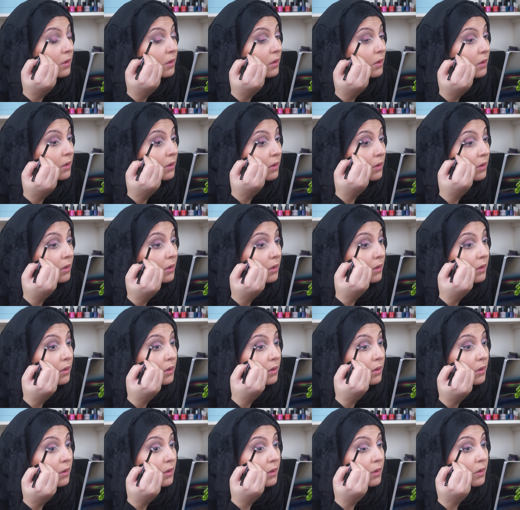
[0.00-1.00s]

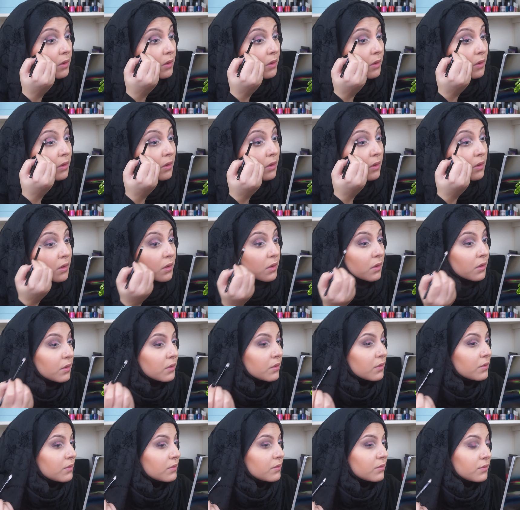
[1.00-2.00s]

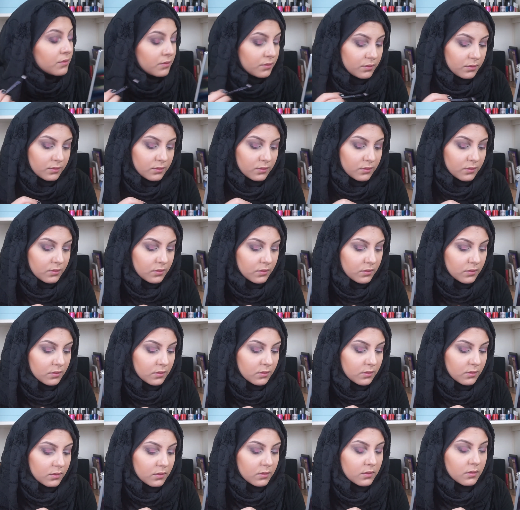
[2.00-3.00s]

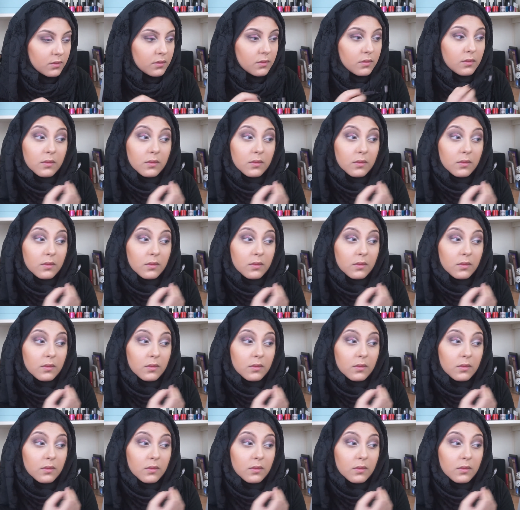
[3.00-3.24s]
Nothing is said.